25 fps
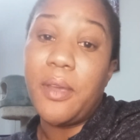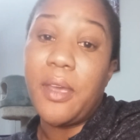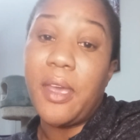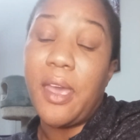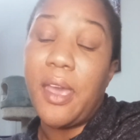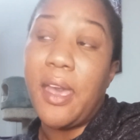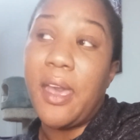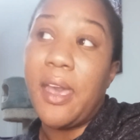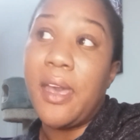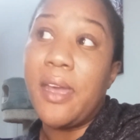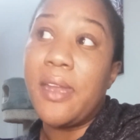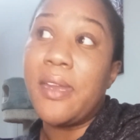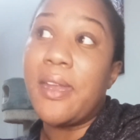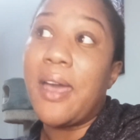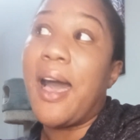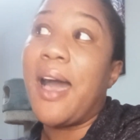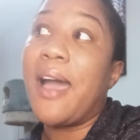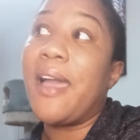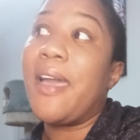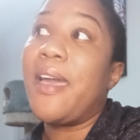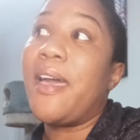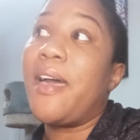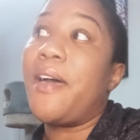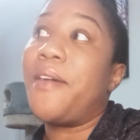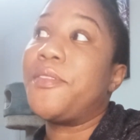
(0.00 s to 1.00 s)
And
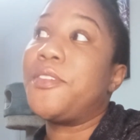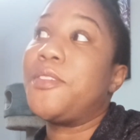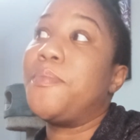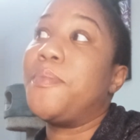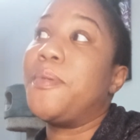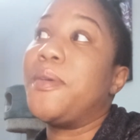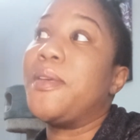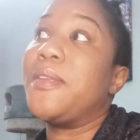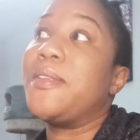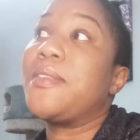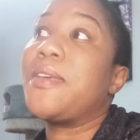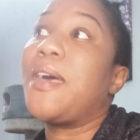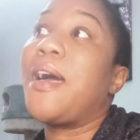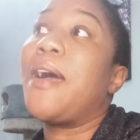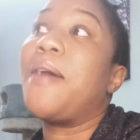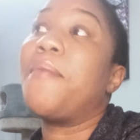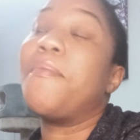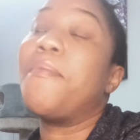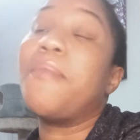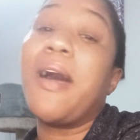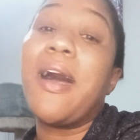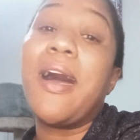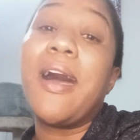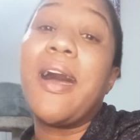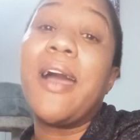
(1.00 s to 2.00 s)
I have spent
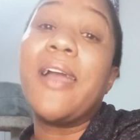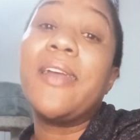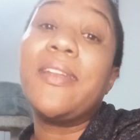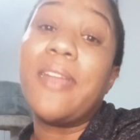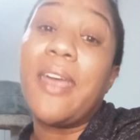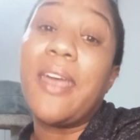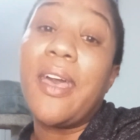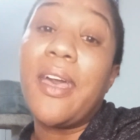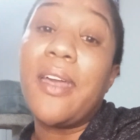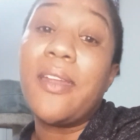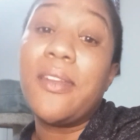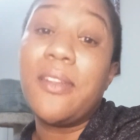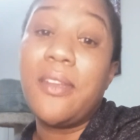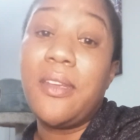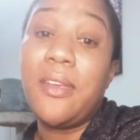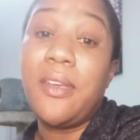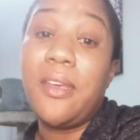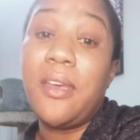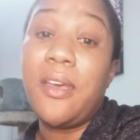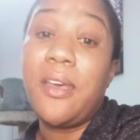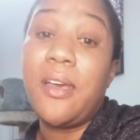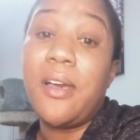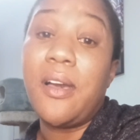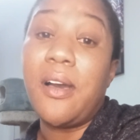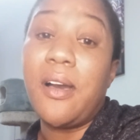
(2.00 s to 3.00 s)
time behind that,
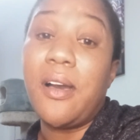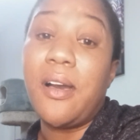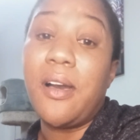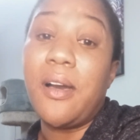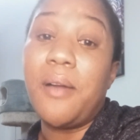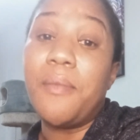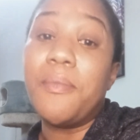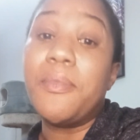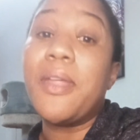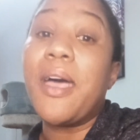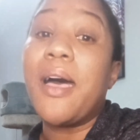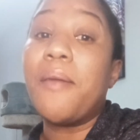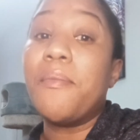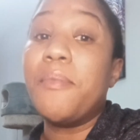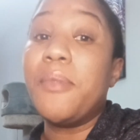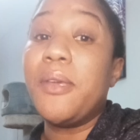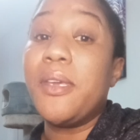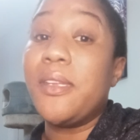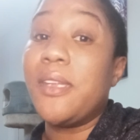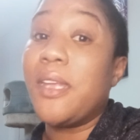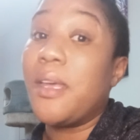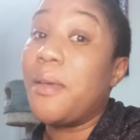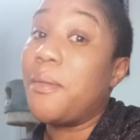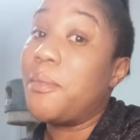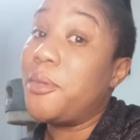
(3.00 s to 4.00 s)
not
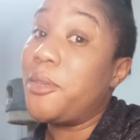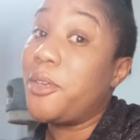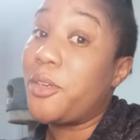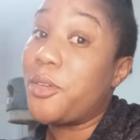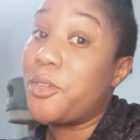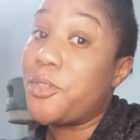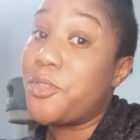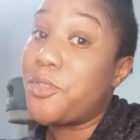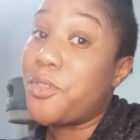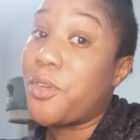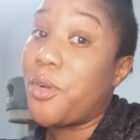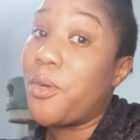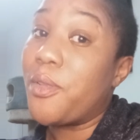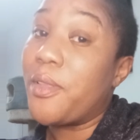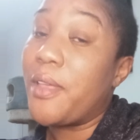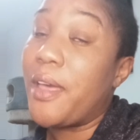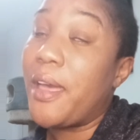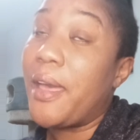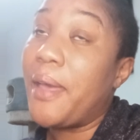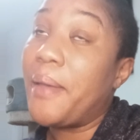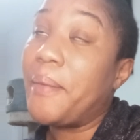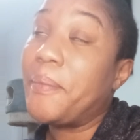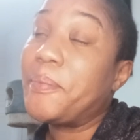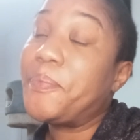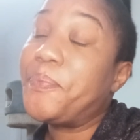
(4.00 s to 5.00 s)
being able to control
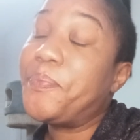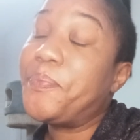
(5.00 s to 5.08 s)
that.